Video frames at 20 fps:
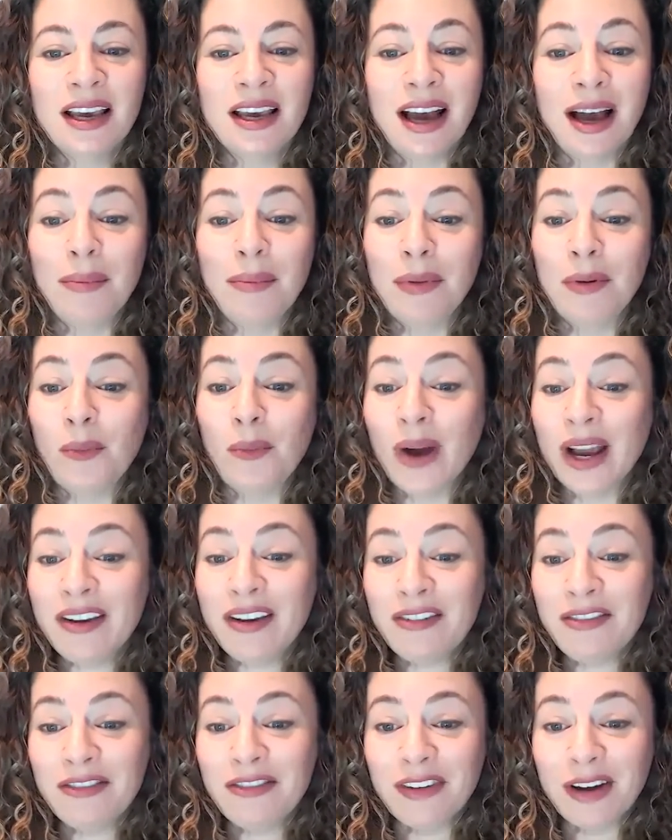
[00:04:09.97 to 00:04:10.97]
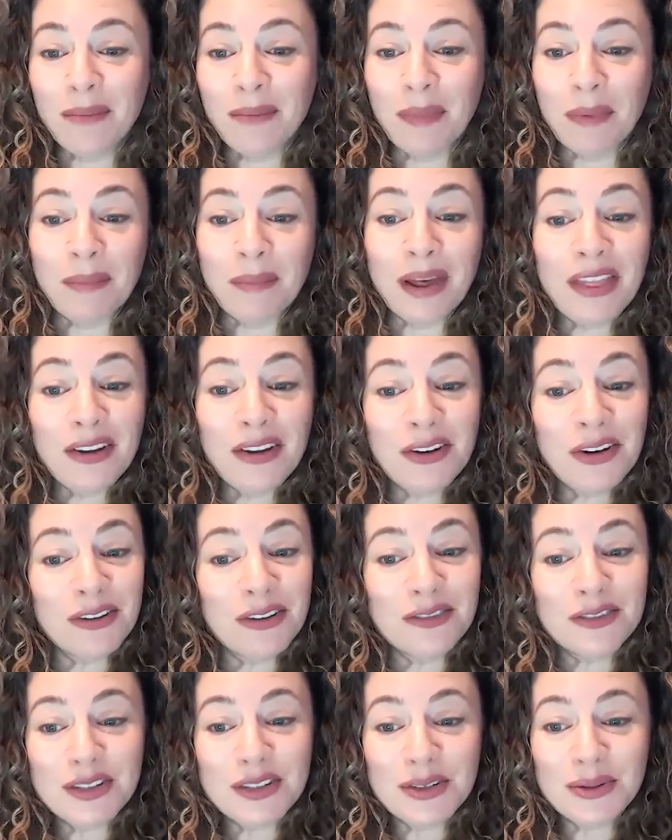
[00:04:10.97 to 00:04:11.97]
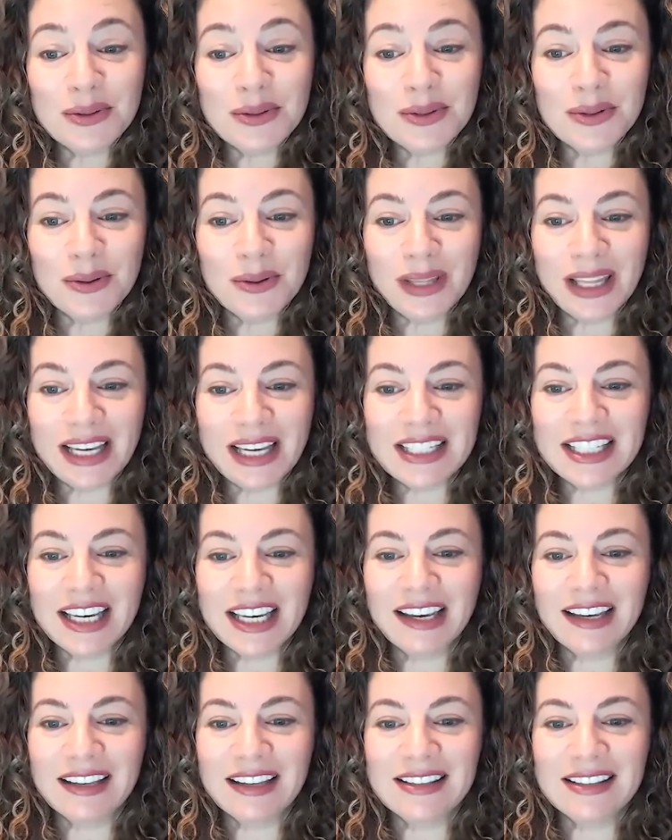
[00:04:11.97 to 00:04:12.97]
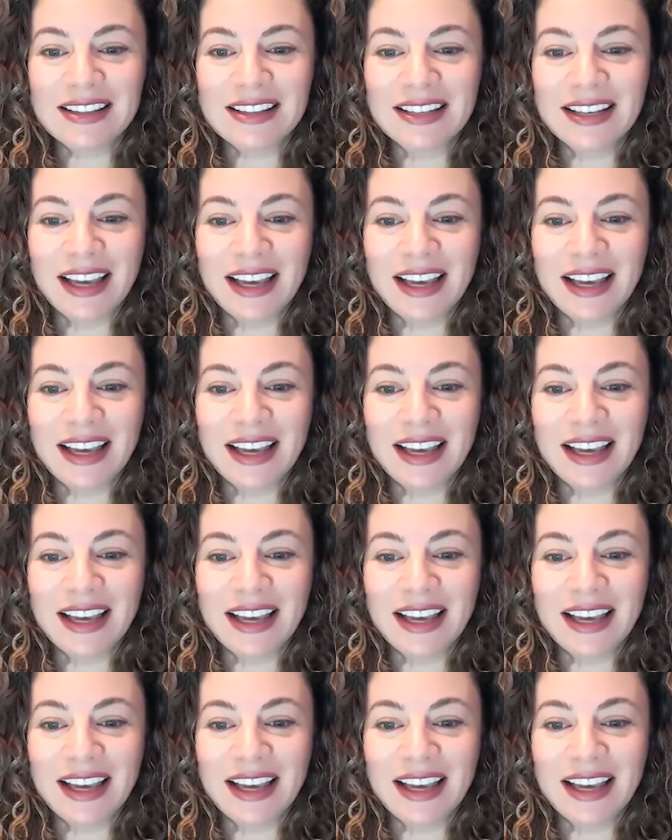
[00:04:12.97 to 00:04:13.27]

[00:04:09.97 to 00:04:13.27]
I'm a wife. I'm a mother of 2 school-age kids,